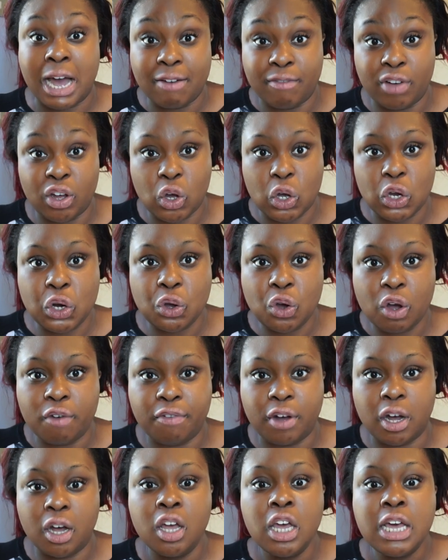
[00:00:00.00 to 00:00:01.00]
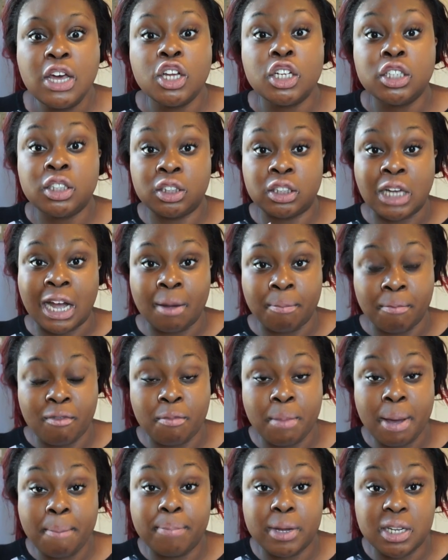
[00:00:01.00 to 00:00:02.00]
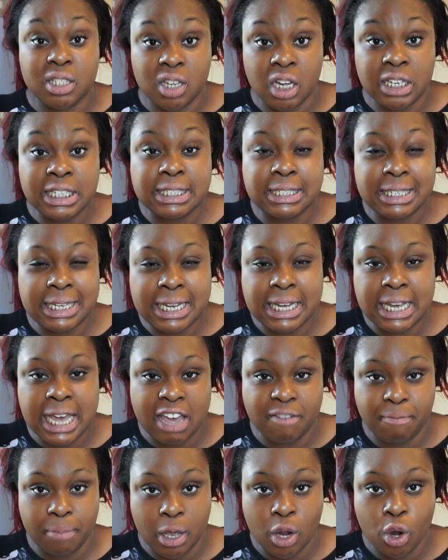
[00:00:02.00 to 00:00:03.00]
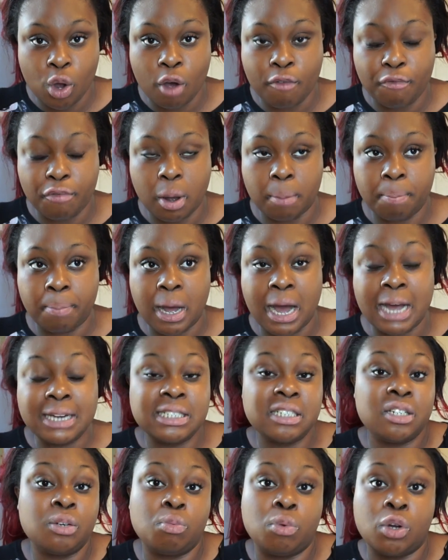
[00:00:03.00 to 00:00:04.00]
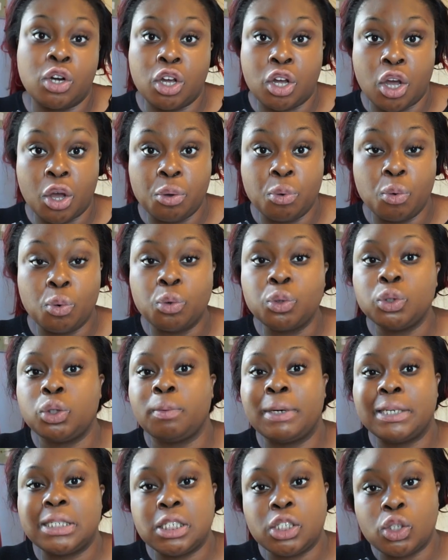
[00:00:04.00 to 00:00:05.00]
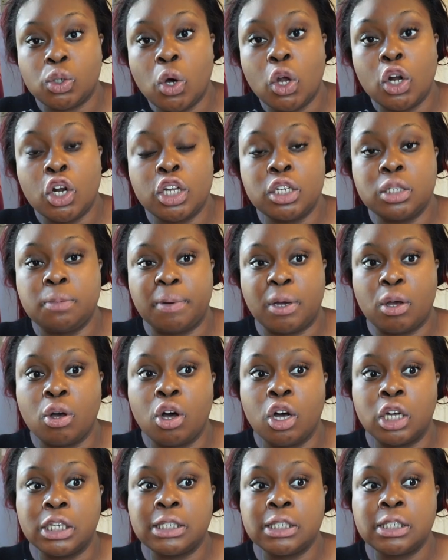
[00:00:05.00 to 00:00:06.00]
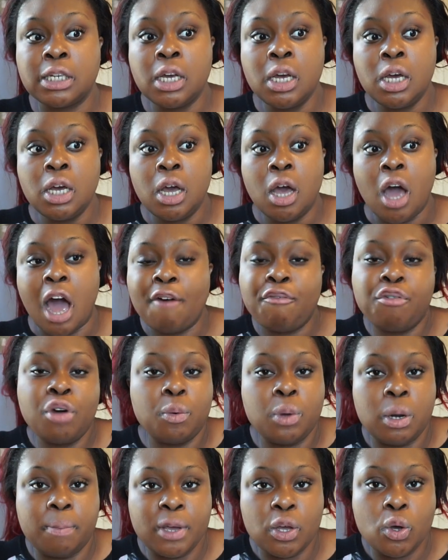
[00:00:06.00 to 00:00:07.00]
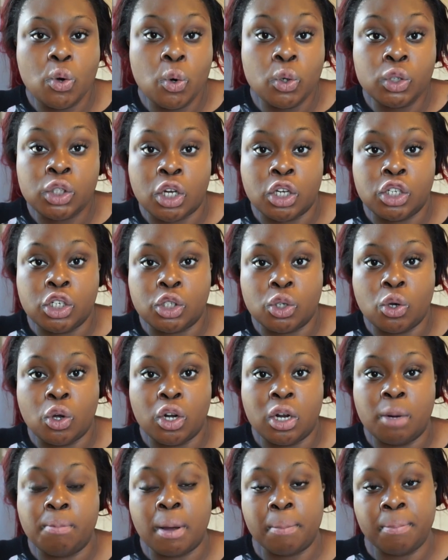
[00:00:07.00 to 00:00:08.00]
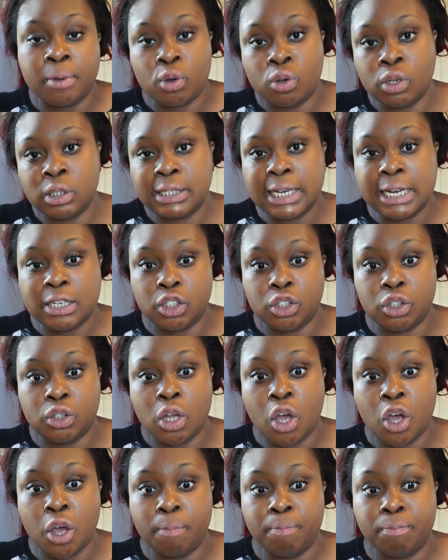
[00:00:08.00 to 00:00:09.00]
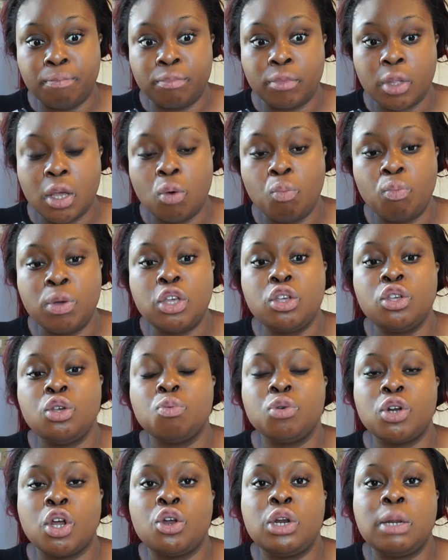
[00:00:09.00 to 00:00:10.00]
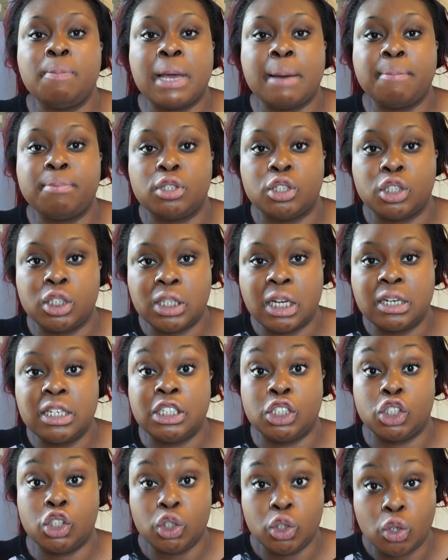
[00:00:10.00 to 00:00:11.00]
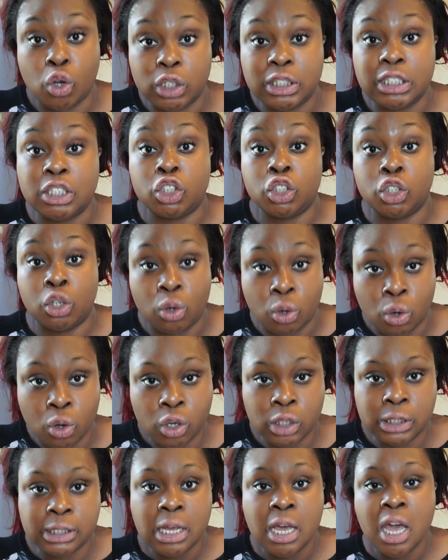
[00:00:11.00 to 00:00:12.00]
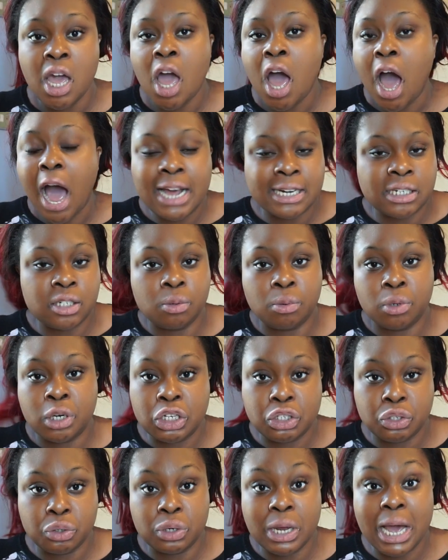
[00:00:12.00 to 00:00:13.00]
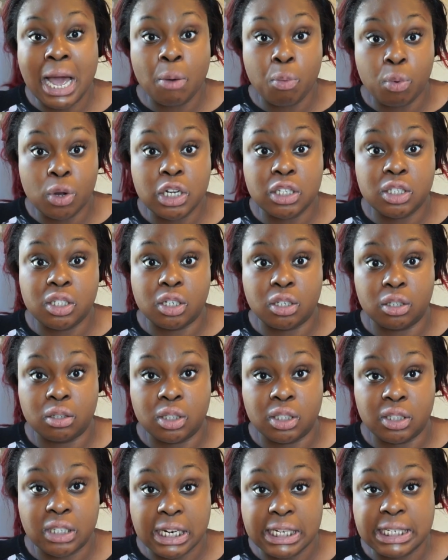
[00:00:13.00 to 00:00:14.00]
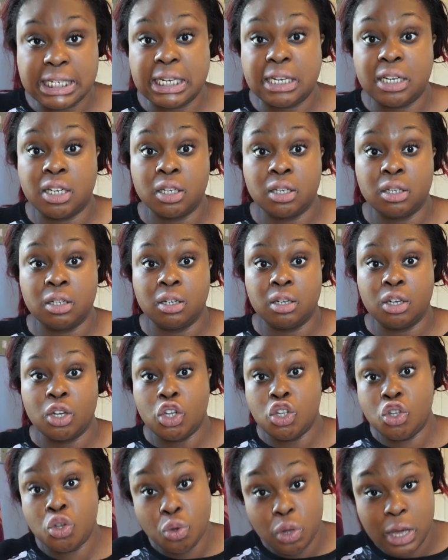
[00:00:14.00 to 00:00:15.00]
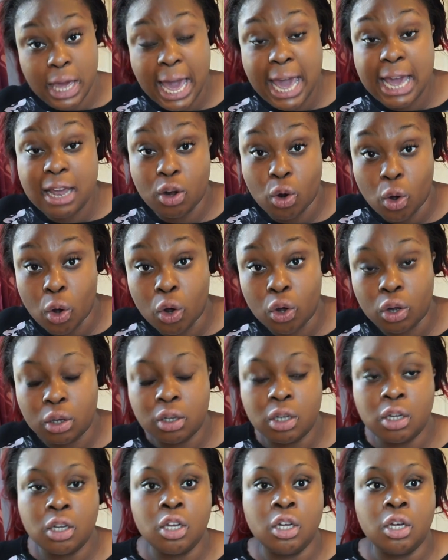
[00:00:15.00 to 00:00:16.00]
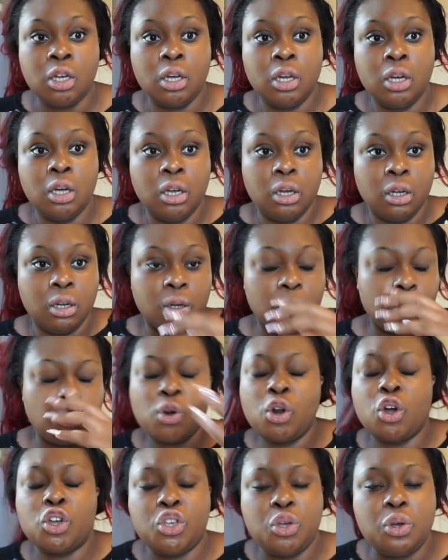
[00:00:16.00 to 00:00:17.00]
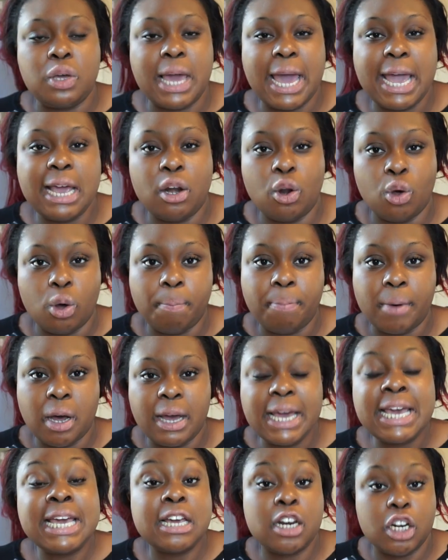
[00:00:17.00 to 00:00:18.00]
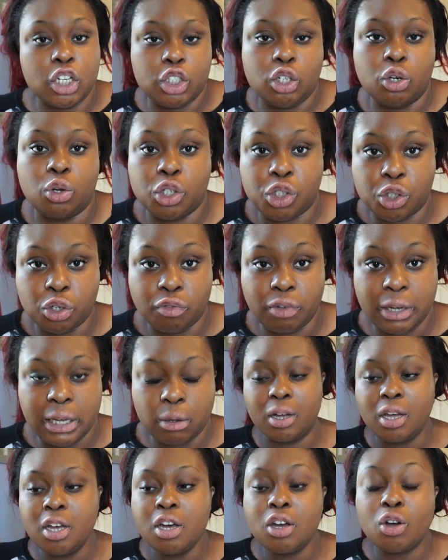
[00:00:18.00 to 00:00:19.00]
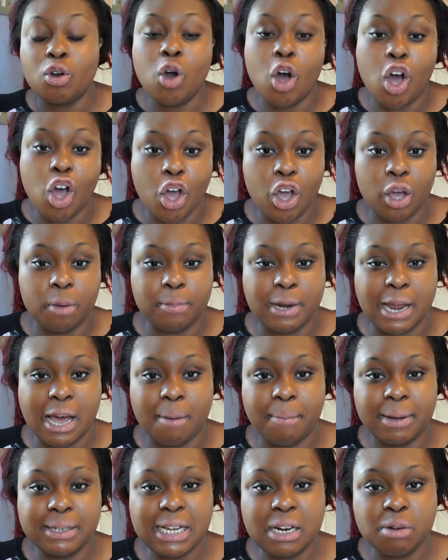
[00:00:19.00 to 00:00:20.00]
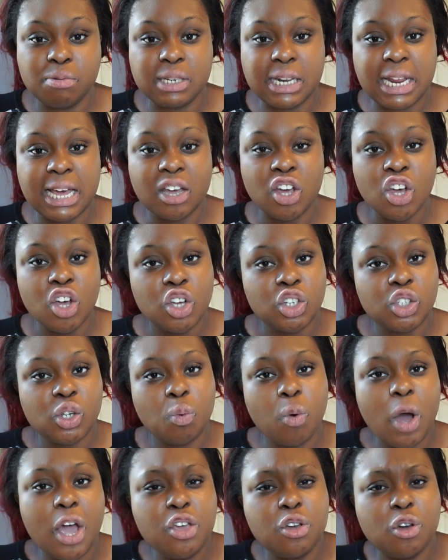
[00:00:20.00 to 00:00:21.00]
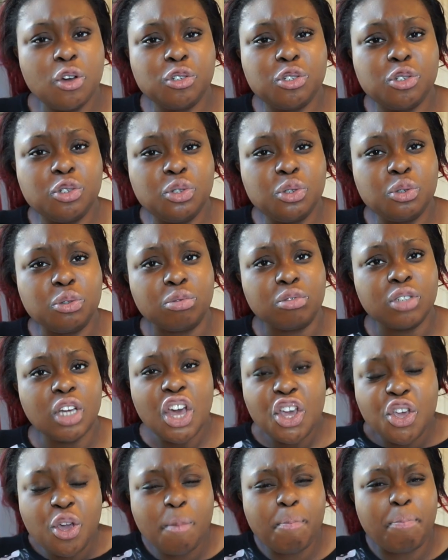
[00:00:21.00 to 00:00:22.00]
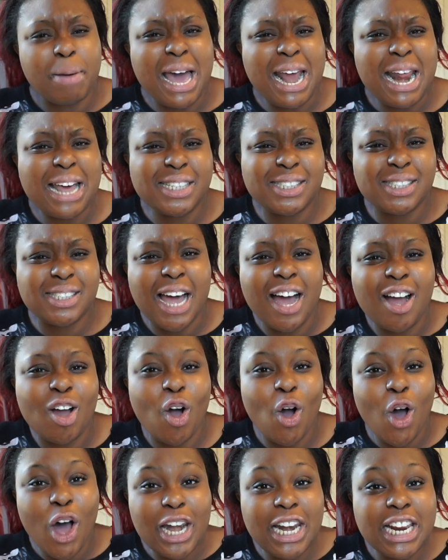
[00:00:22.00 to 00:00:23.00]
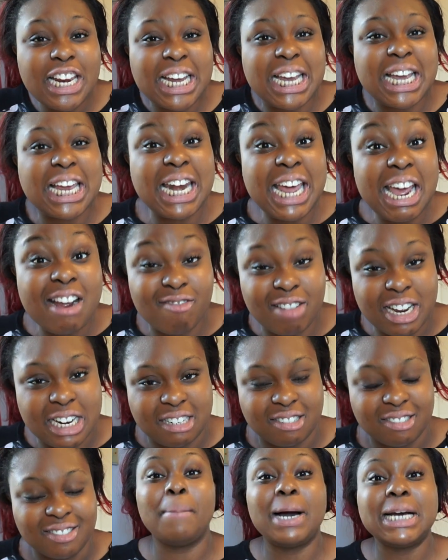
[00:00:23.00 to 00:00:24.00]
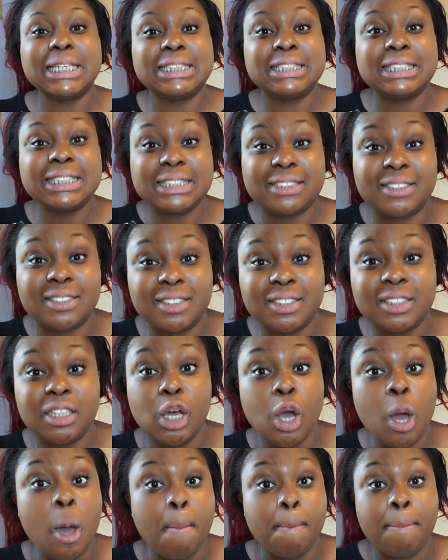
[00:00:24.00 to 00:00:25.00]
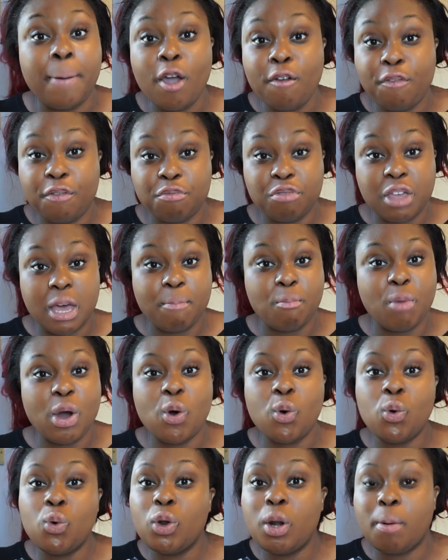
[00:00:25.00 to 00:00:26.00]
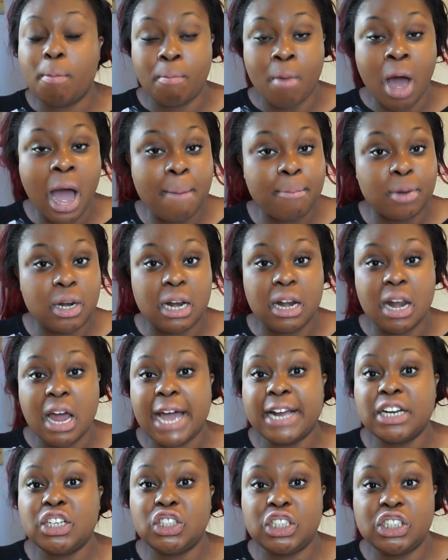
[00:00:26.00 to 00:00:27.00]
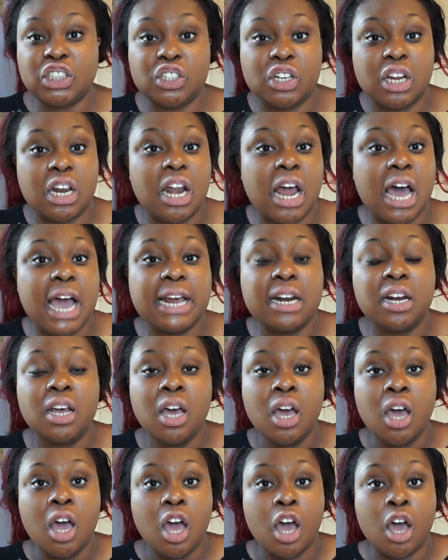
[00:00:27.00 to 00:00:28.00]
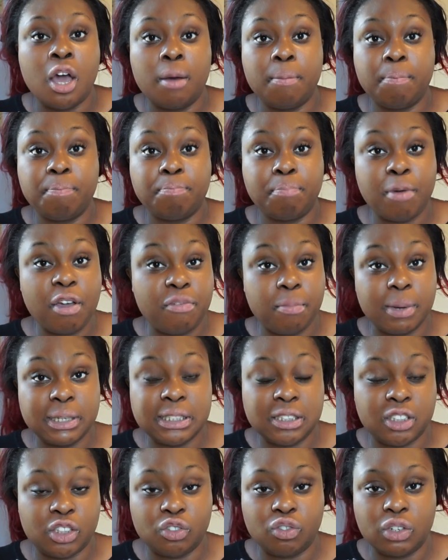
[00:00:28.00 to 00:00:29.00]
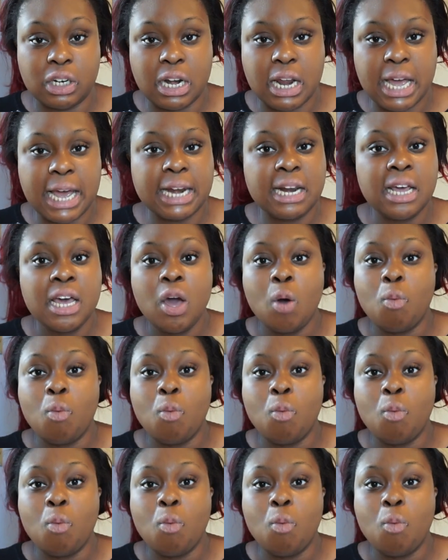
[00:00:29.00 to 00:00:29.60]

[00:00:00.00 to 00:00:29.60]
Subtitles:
Have I got an offer? I remember Dundee gave me an offer, but I didn't want to go all the way to Scotland because I thought it would have been cool to go to Scotland, but because they you would only be able to study Scottish laws, I didn't want to do that. I wanted to study UK law. Well, not UK law, but English law, sorry. Got home now, my dad was like, so what are you going to do? You better start calling clearing. My sisters, both of them, I'm on the line, she's on the line, both my sisters are on the line.